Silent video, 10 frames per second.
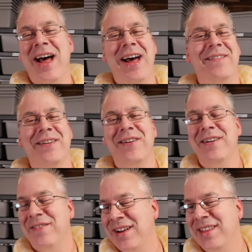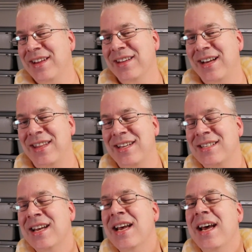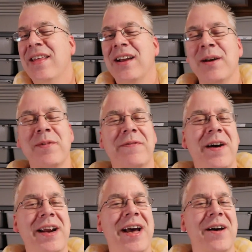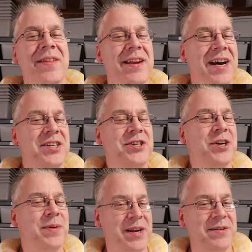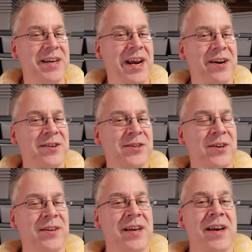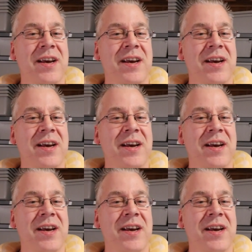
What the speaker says: I've never heard of anything like this. And then come to find out, the next year when he was 8 years old,